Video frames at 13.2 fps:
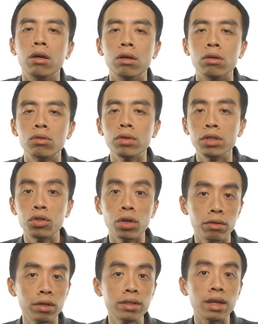So in
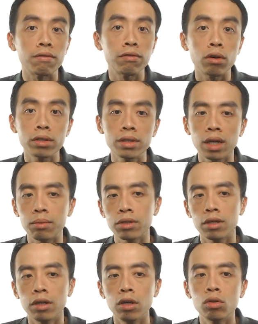general, there are four
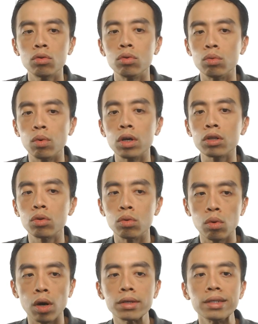steps to work
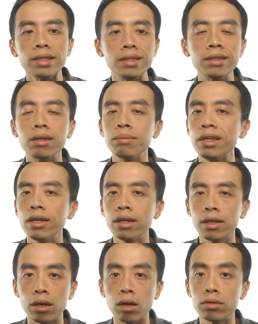towards determining
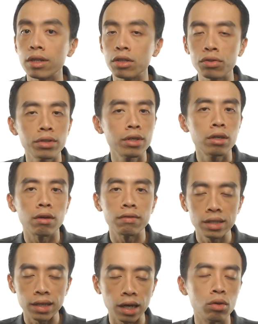the oxidation state of
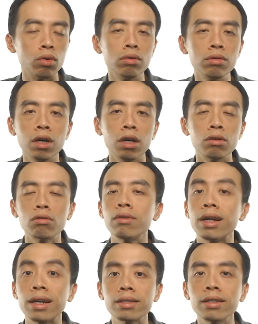this unknown. So
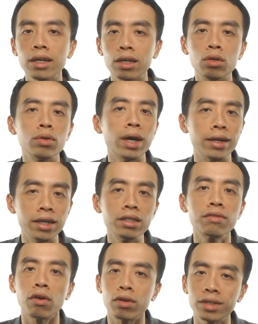let us take a look at these
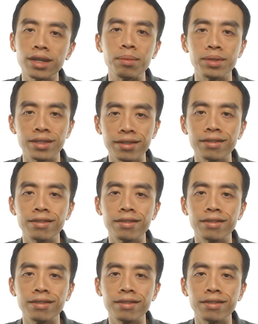four steps.